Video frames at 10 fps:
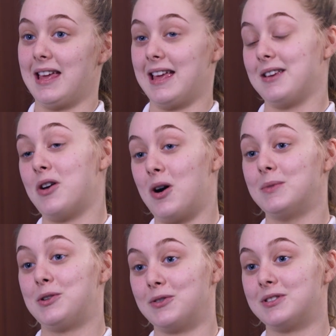it
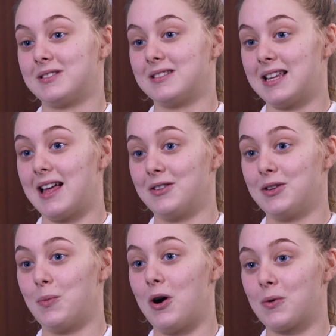normally does tell
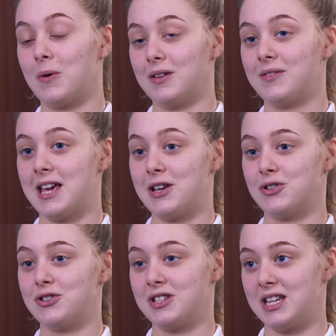you what
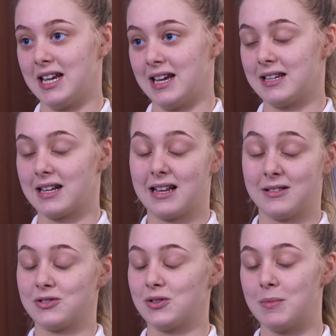qualifications you need,
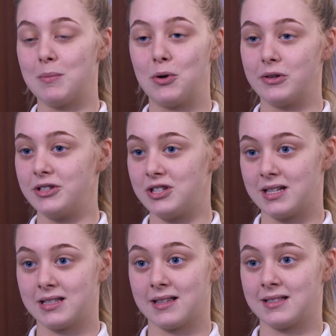and some are more than
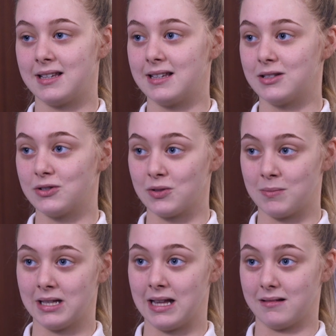GCSEs and
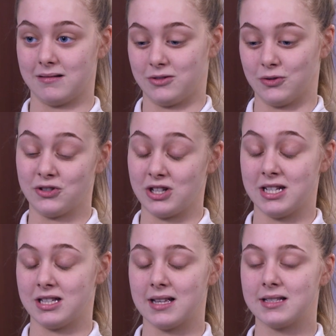some are just
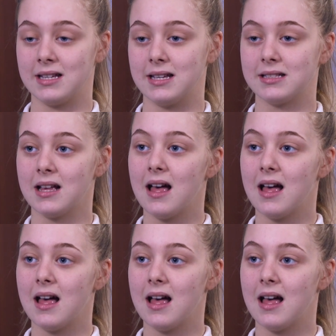GCSEs.